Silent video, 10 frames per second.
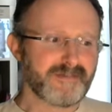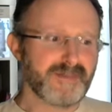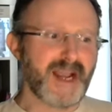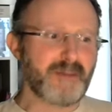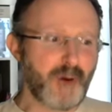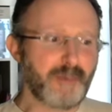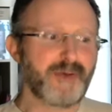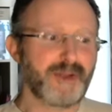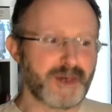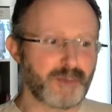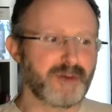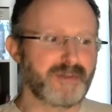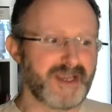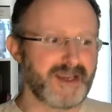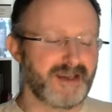I'm hopeful there will
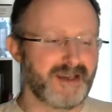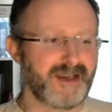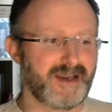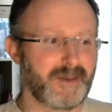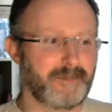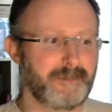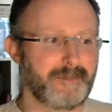be a, um,